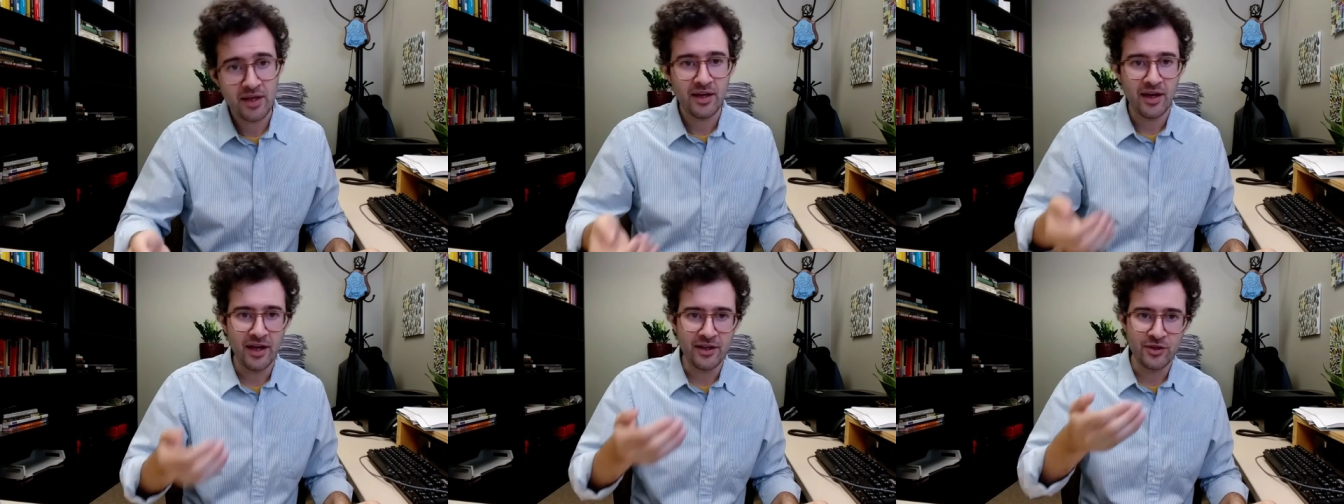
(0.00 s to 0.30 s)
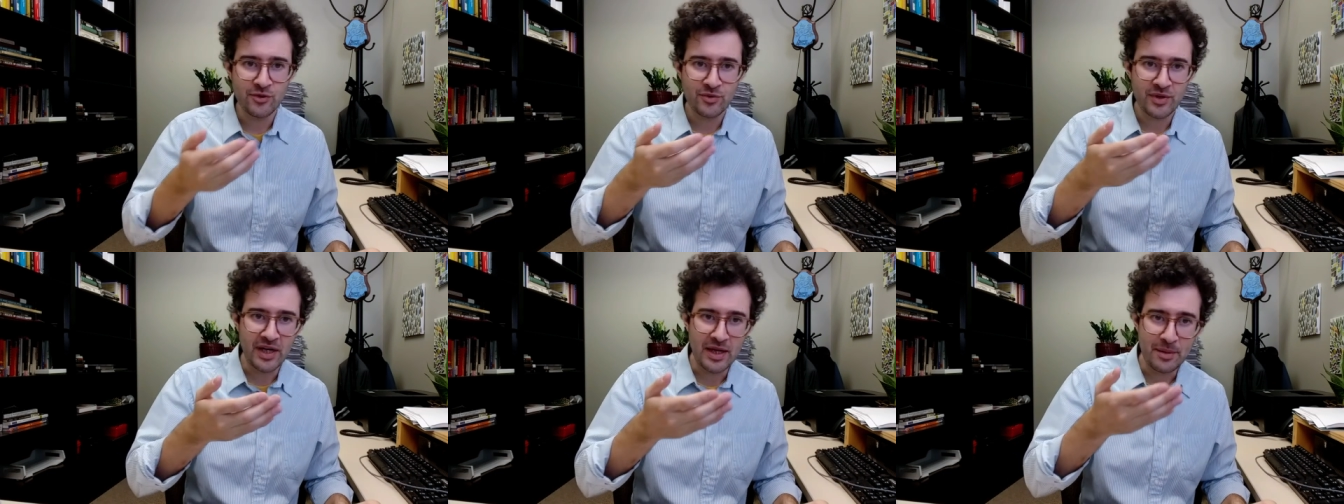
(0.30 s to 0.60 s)
and
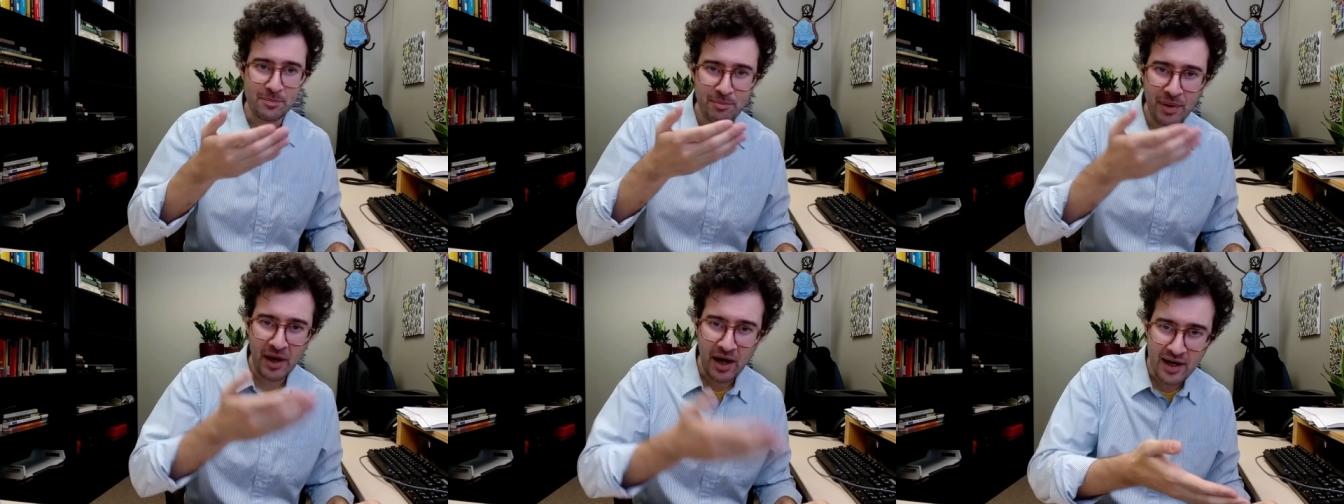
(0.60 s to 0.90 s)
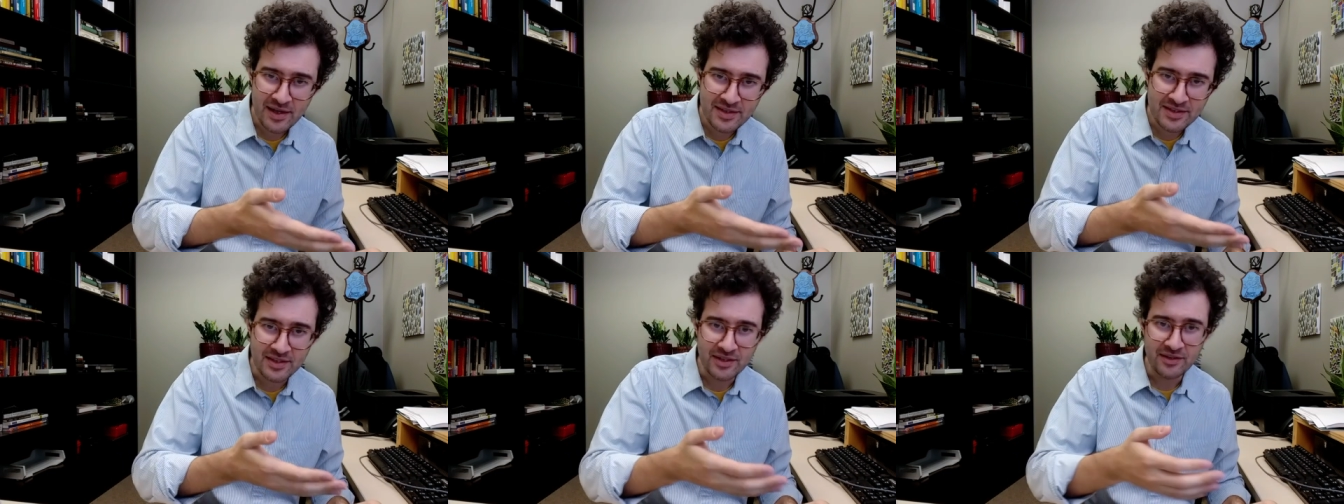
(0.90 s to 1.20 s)
you get a
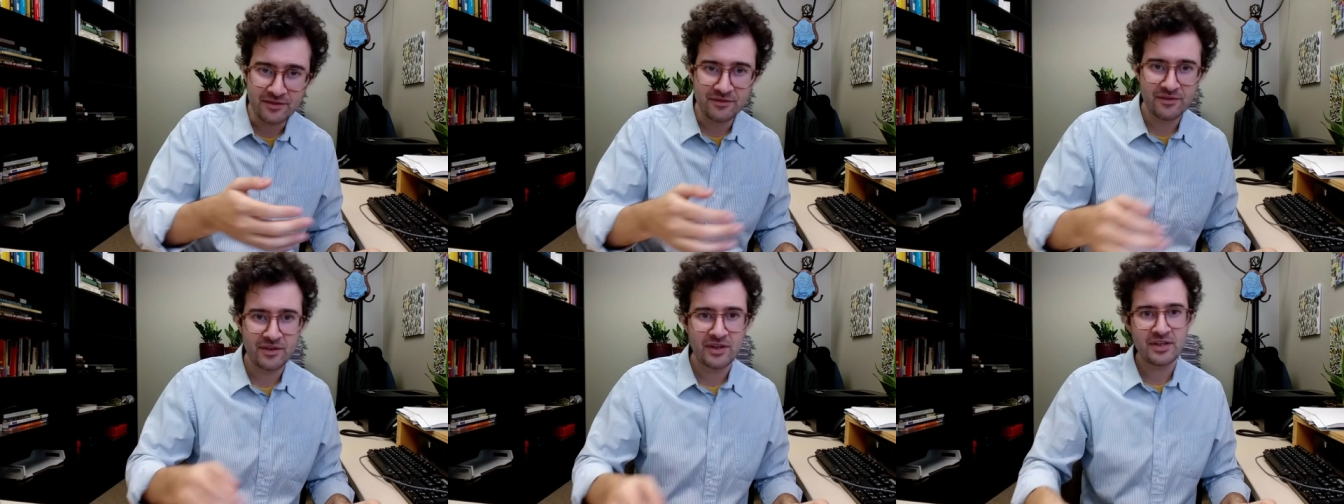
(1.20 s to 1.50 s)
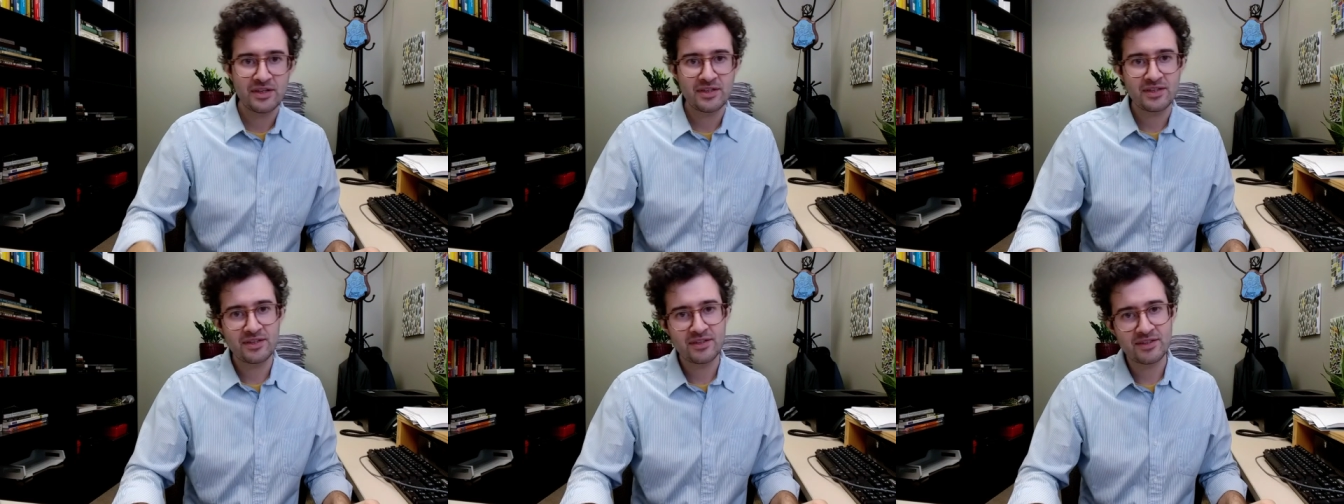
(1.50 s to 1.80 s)
positive
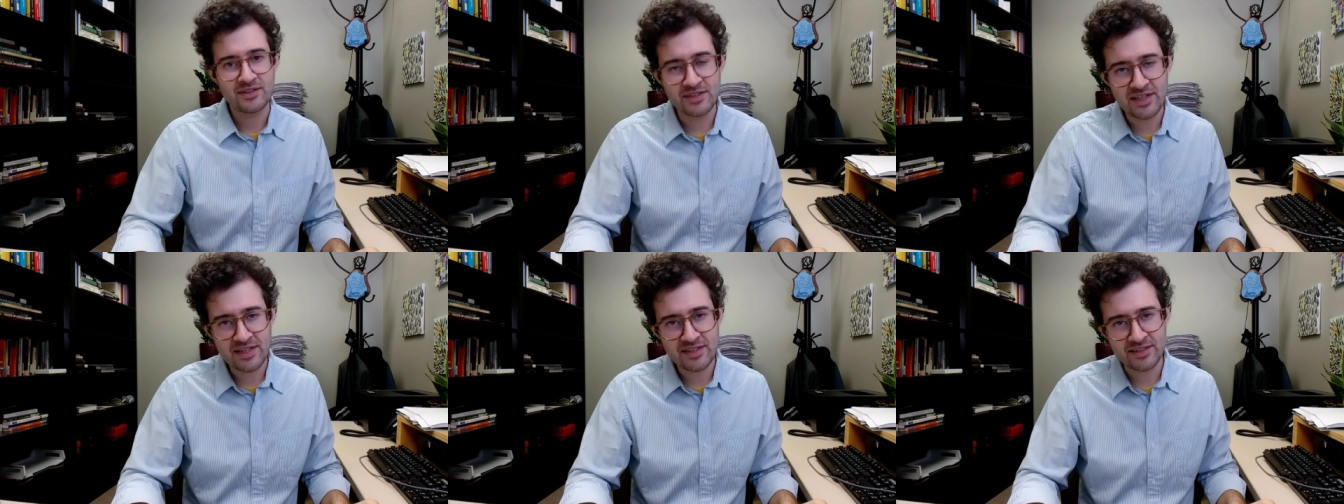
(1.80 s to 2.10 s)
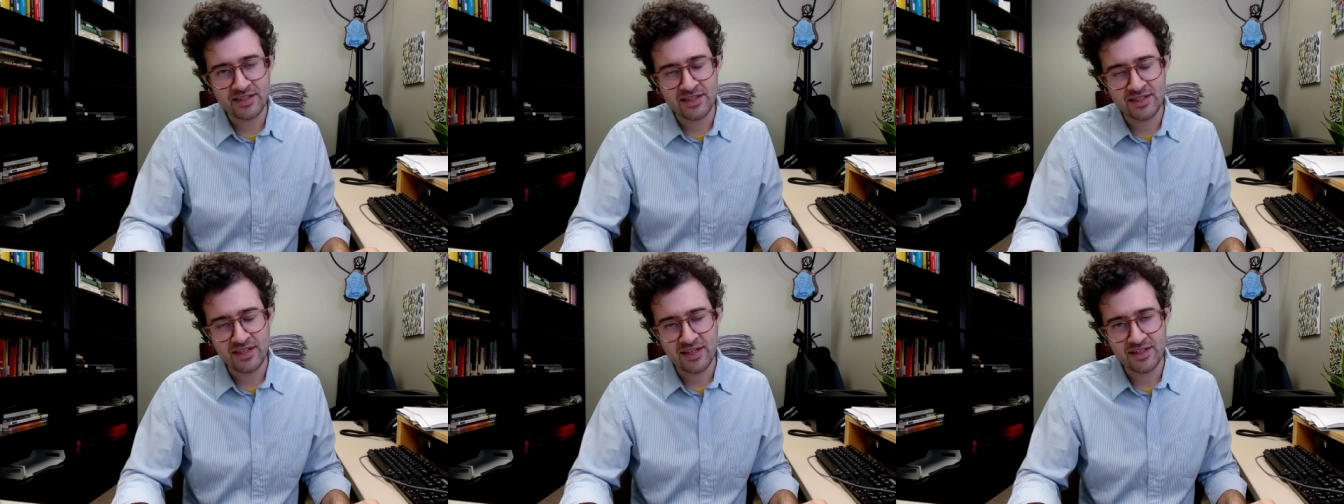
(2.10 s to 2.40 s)
Z
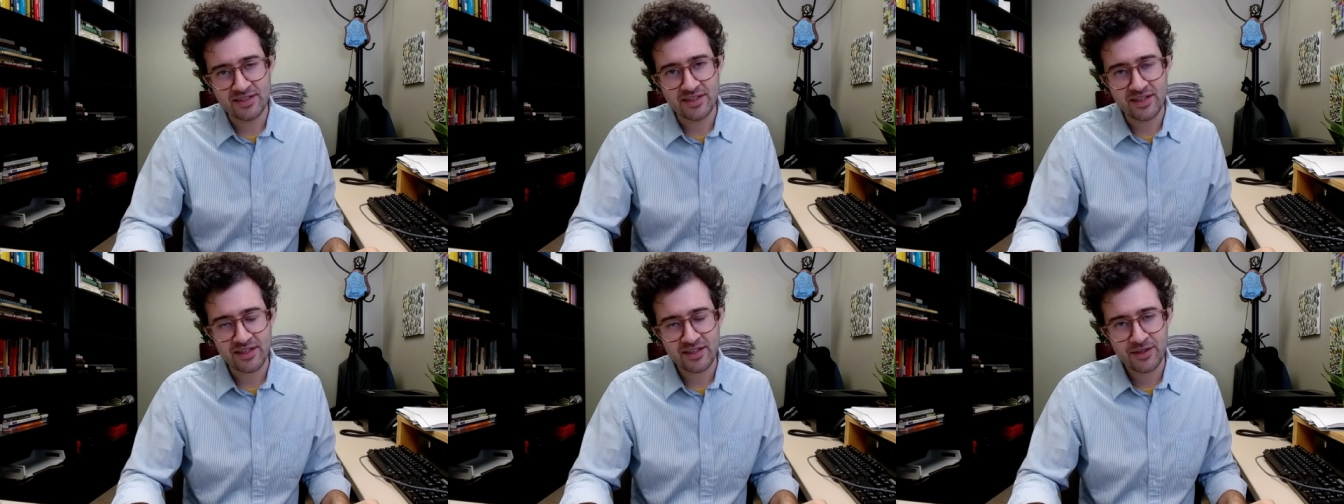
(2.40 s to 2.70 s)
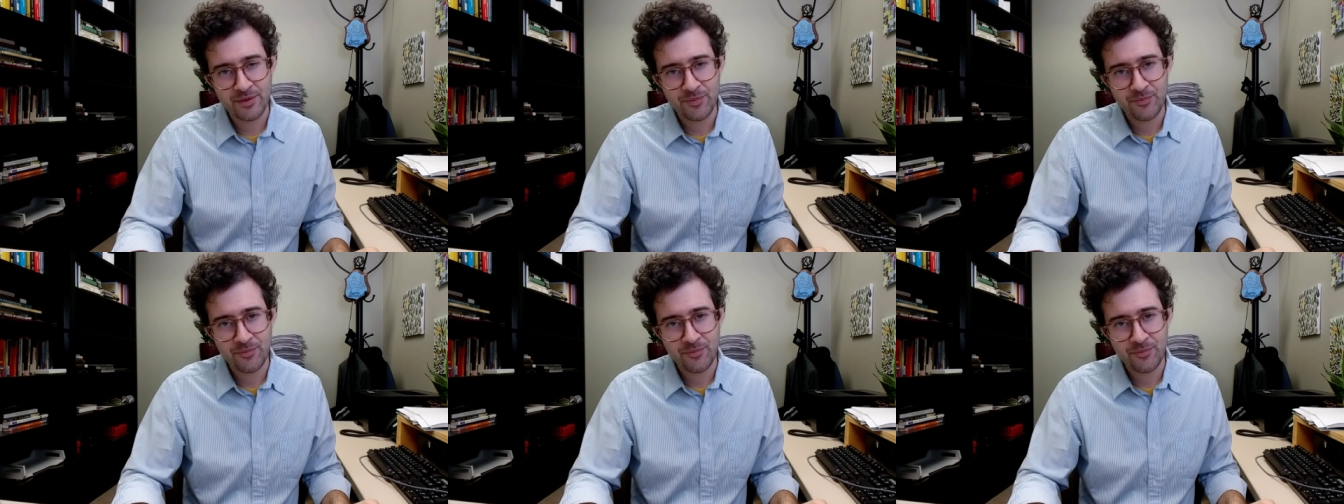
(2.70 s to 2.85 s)
statistic,